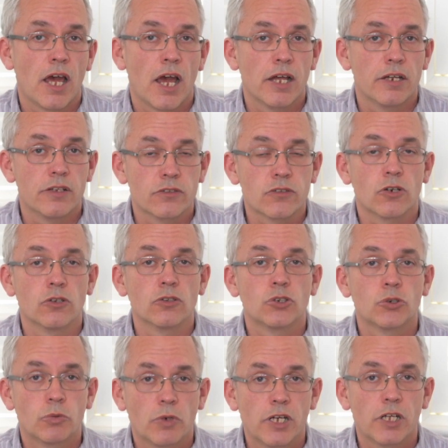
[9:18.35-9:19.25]
and it's got
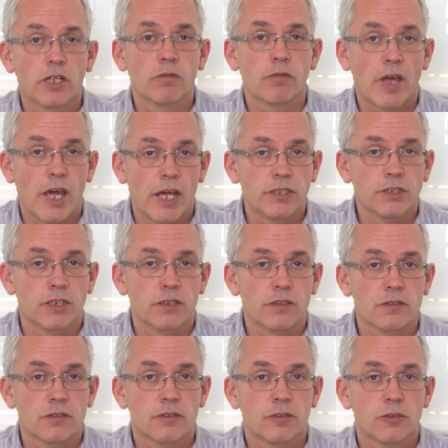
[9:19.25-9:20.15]
12
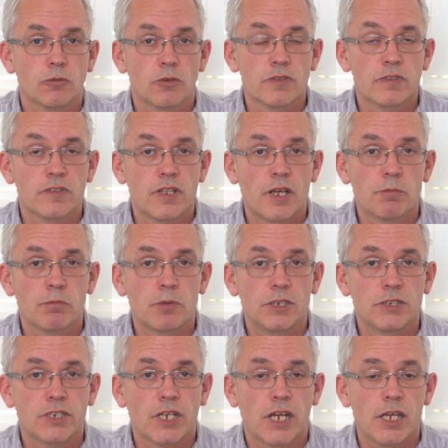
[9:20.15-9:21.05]
edges. What's the name of my
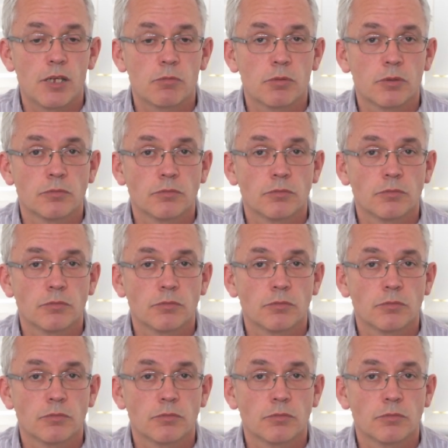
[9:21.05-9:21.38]
shape?